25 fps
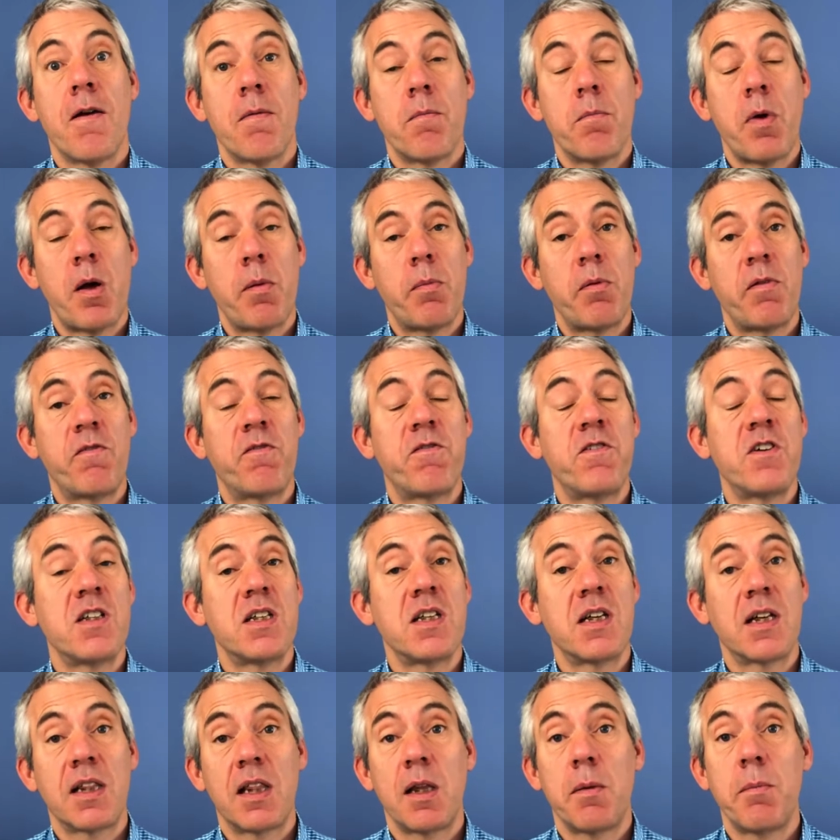maybe
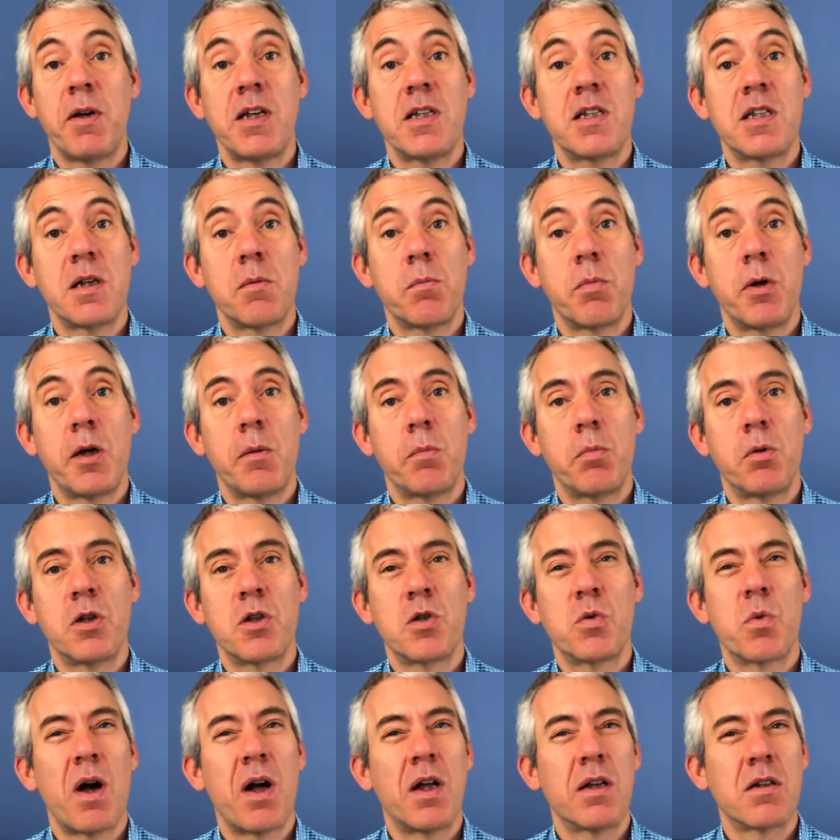physically meeting people
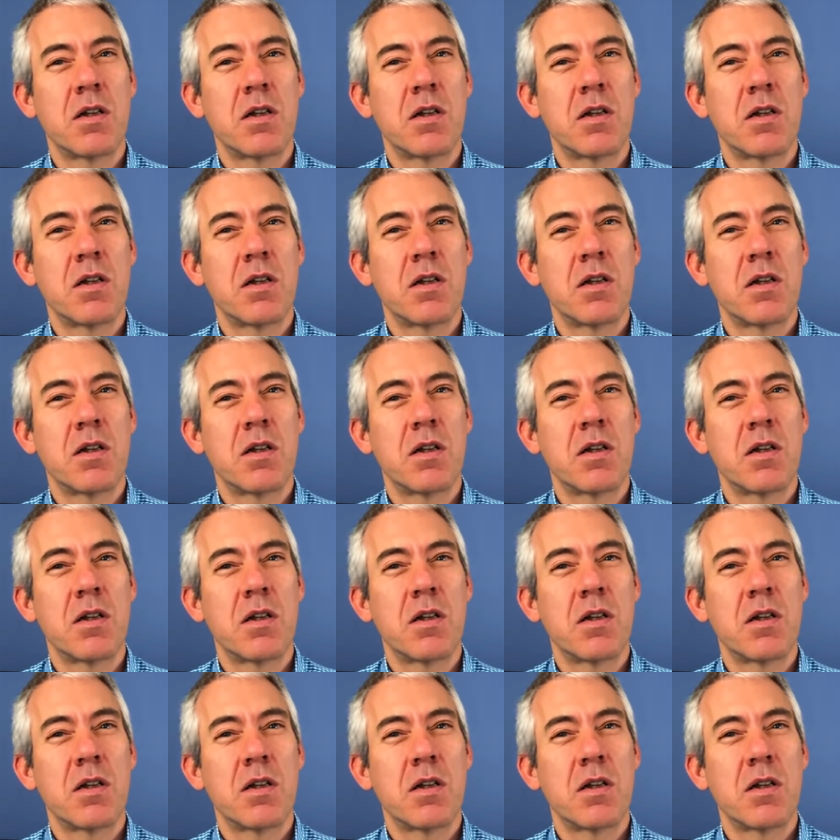as well.